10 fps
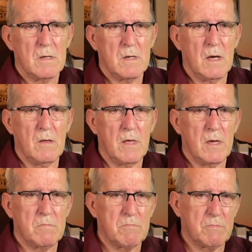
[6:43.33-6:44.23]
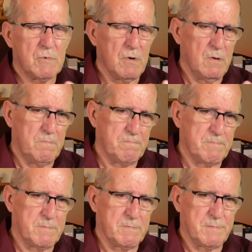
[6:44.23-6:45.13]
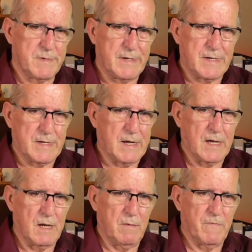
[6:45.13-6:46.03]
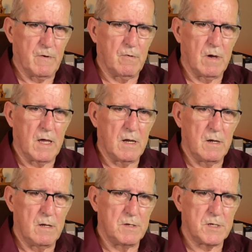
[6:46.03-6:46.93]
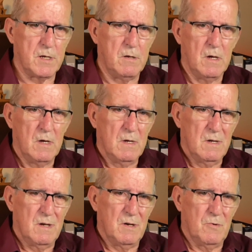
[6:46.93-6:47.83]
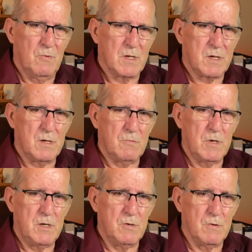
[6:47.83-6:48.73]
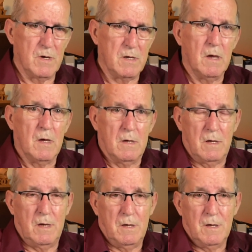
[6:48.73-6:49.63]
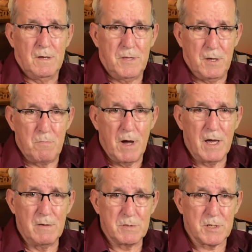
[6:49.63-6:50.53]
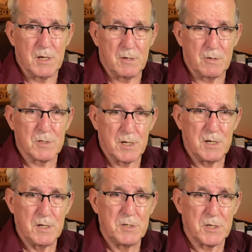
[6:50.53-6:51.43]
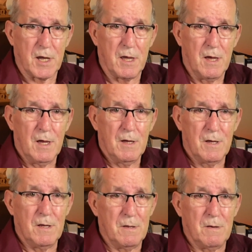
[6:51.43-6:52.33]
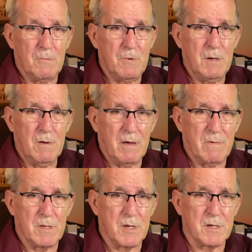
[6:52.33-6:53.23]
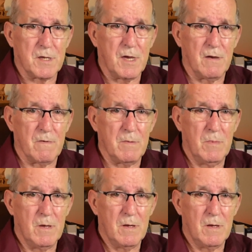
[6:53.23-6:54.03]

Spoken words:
Now, they could have taken him for granted and said, what can we do? And they might have said, because they did say, we don't have anything to give him.